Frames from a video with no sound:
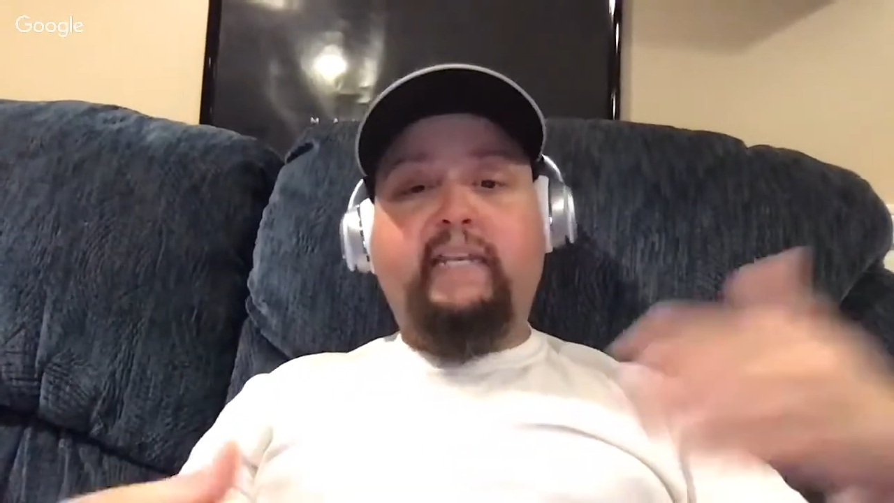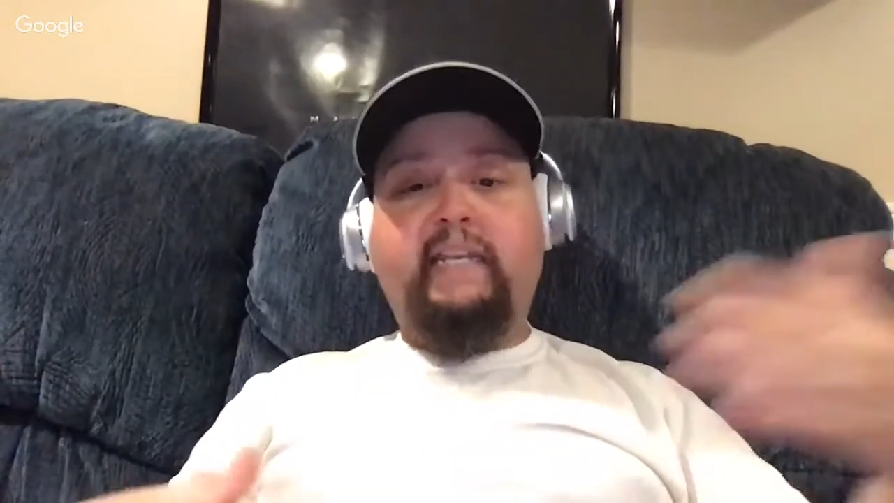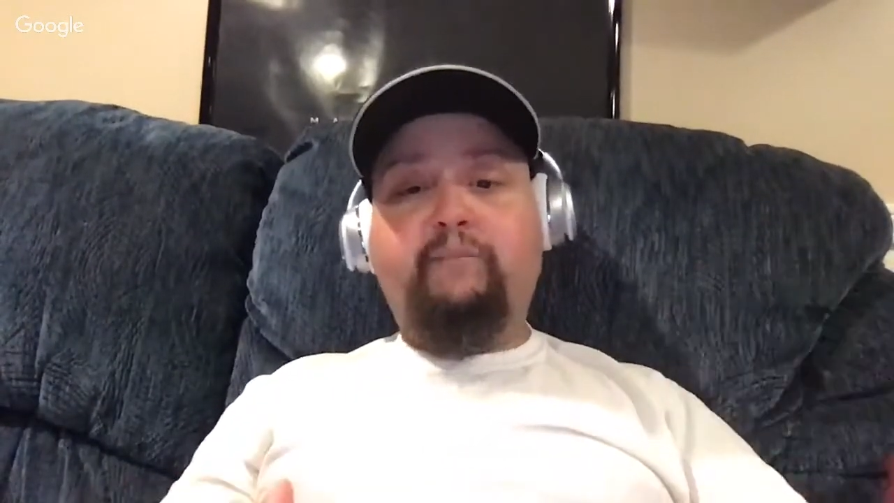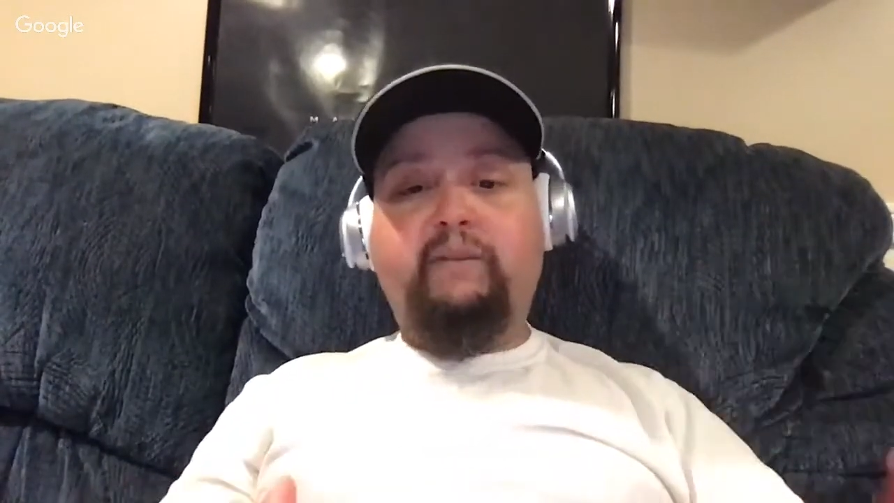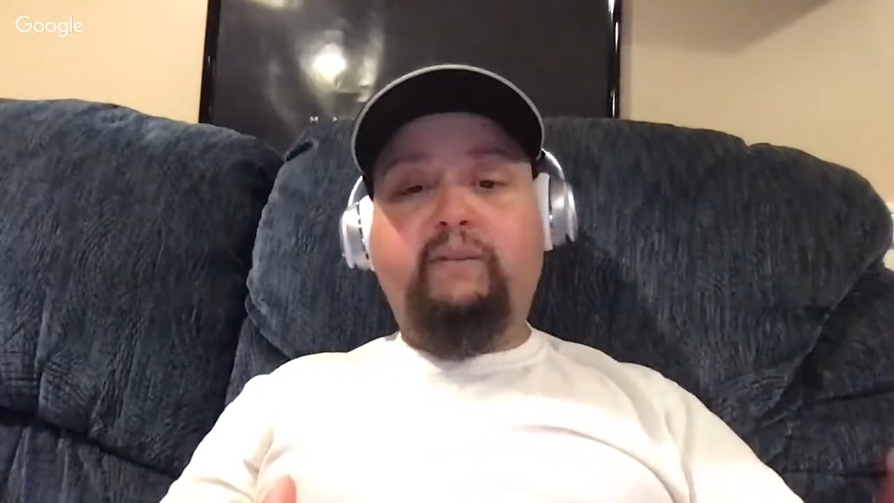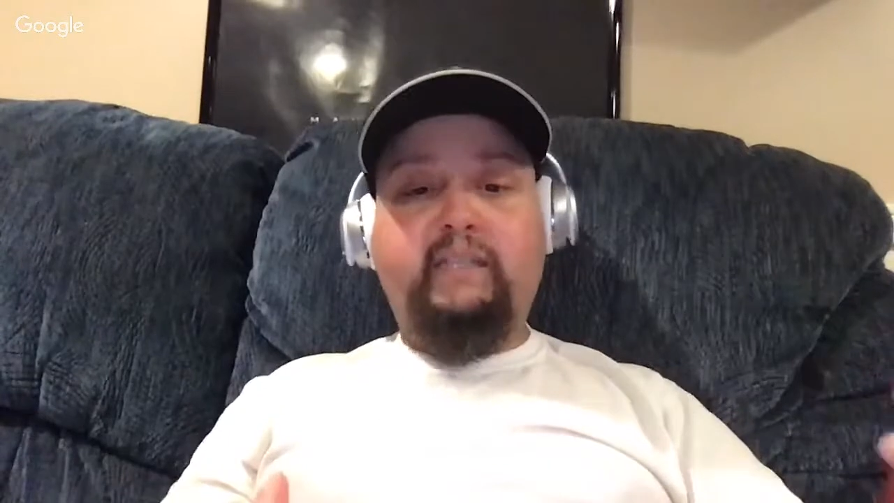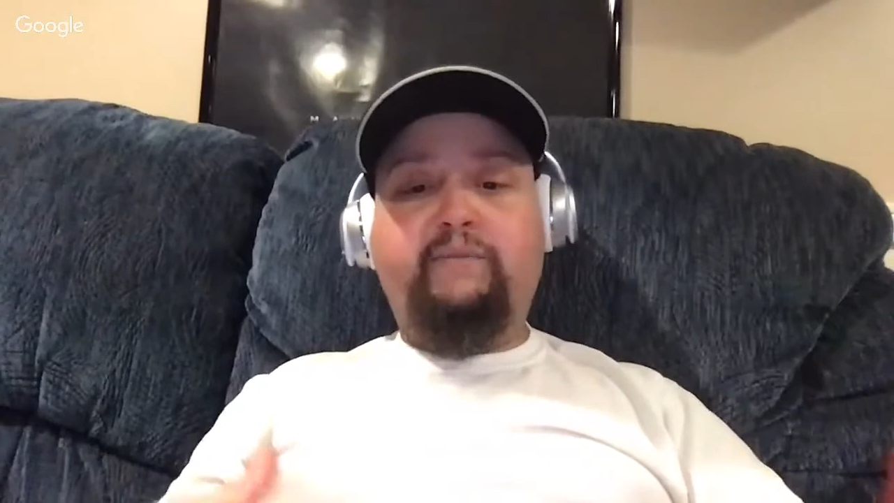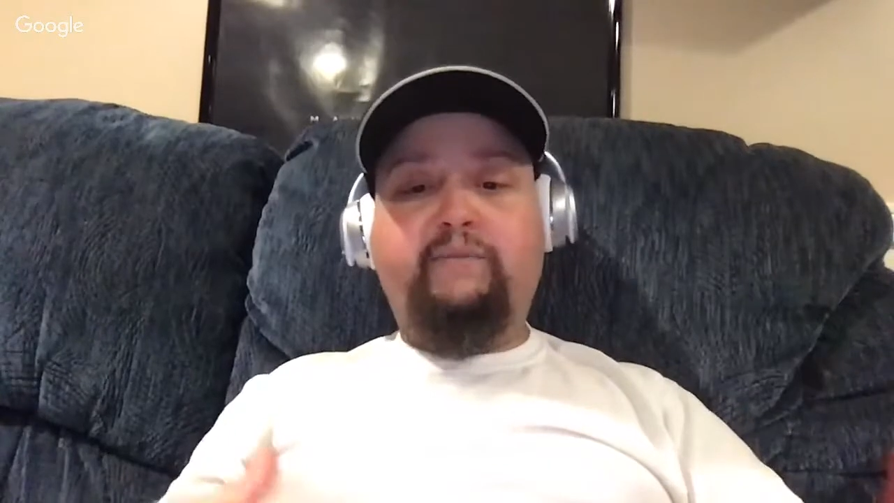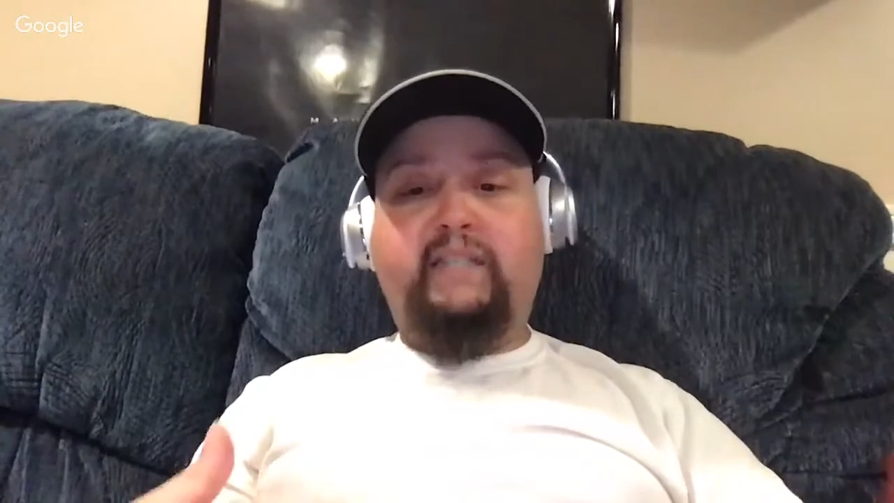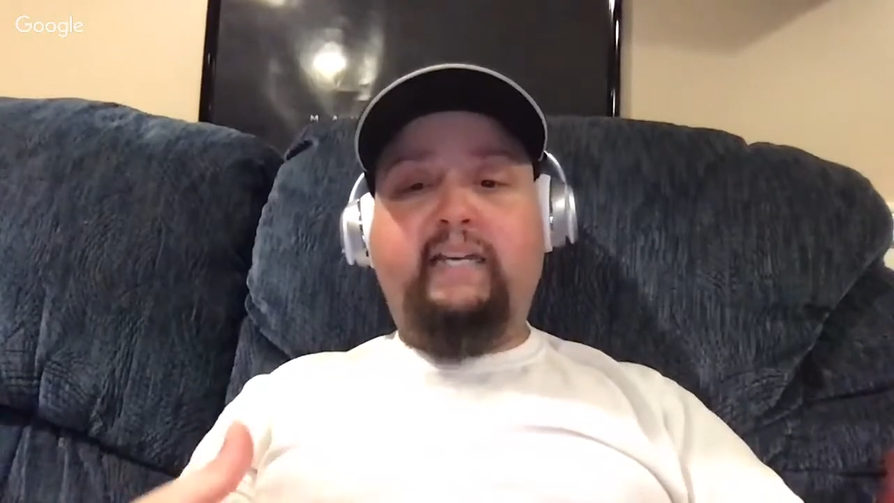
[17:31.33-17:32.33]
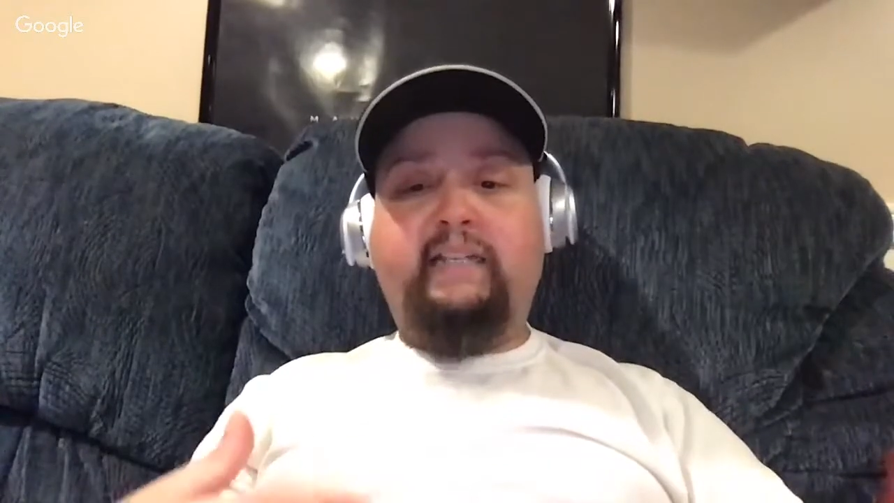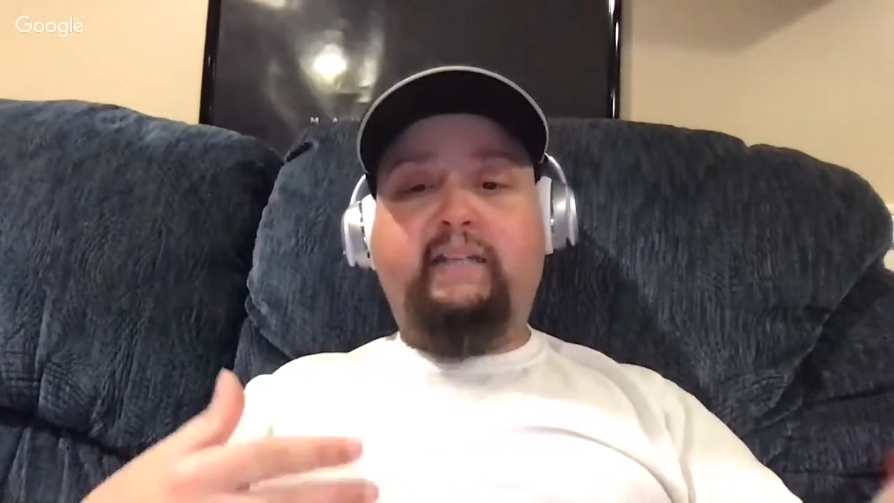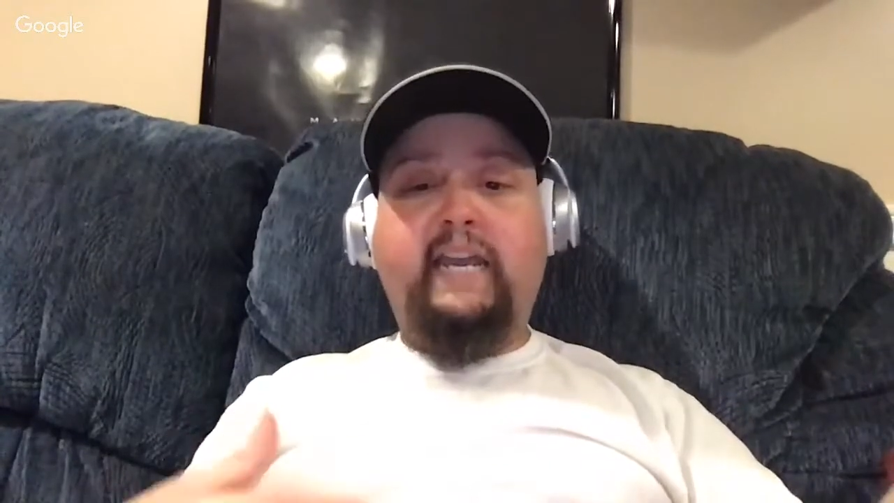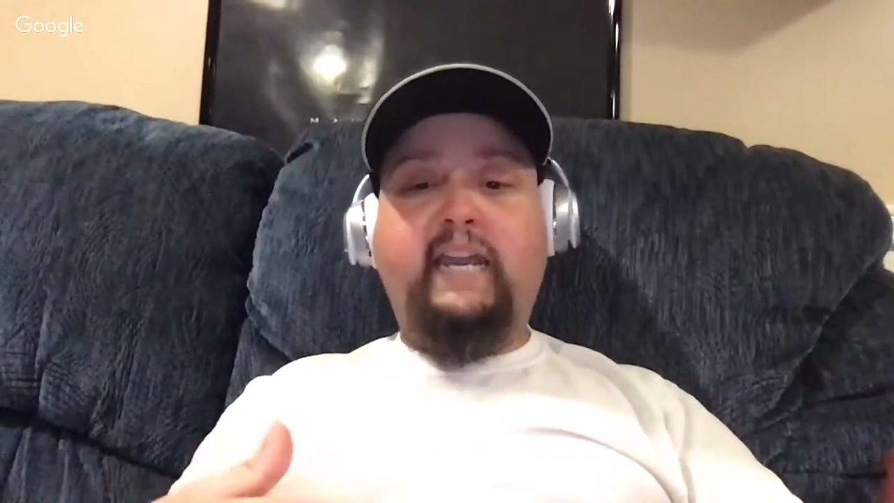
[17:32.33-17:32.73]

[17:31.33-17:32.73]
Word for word: and he believes that